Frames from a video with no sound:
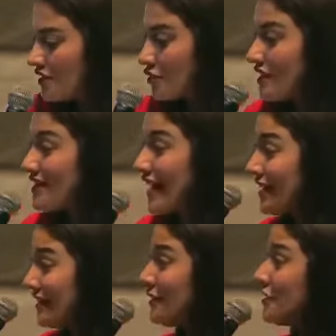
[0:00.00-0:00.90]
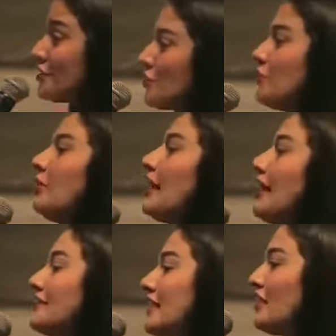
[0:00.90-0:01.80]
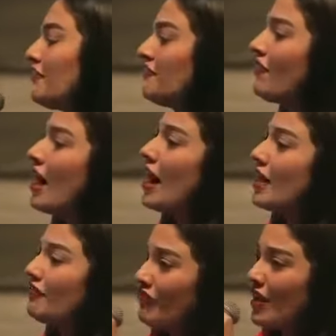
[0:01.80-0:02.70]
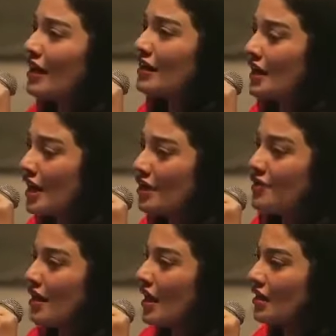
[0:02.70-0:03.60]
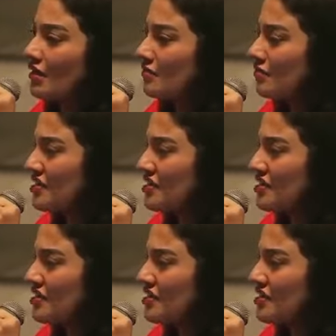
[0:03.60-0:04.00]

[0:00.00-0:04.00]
So this accident took place in a far-flung area